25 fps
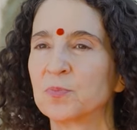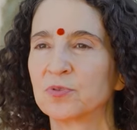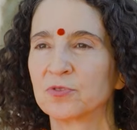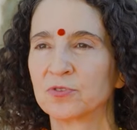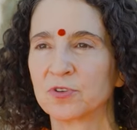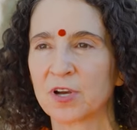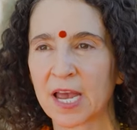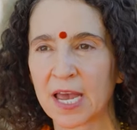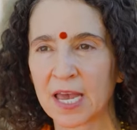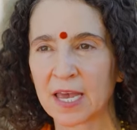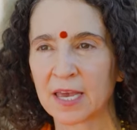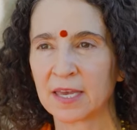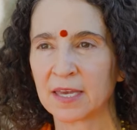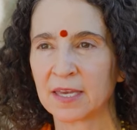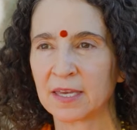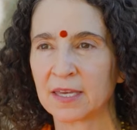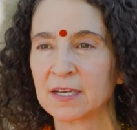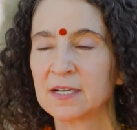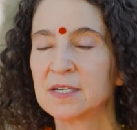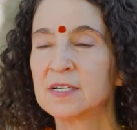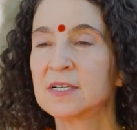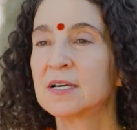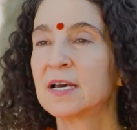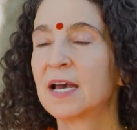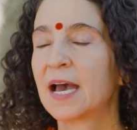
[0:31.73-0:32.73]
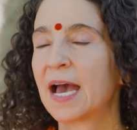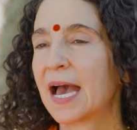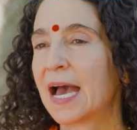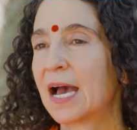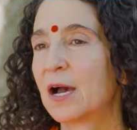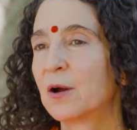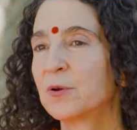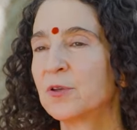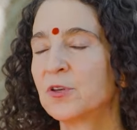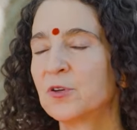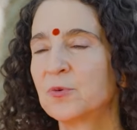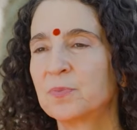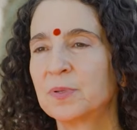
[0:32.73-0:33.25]
pray,
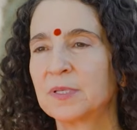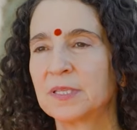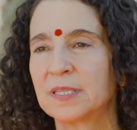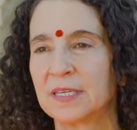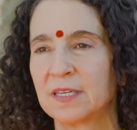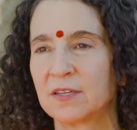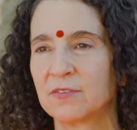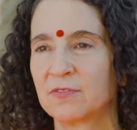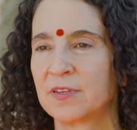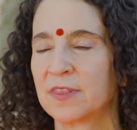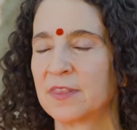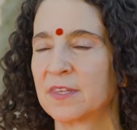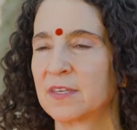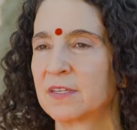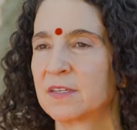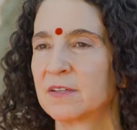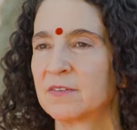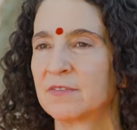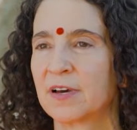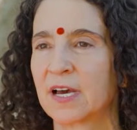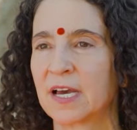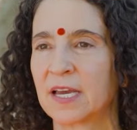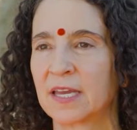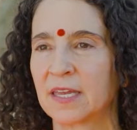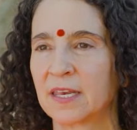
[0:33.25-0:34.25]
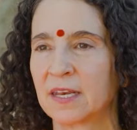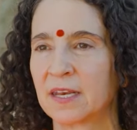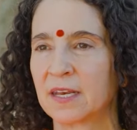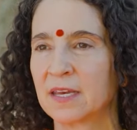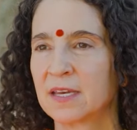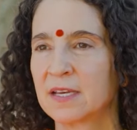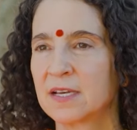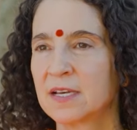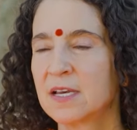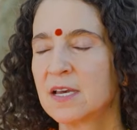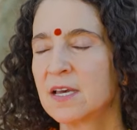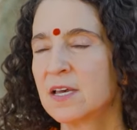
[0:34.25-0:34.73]
how you believe in the divine.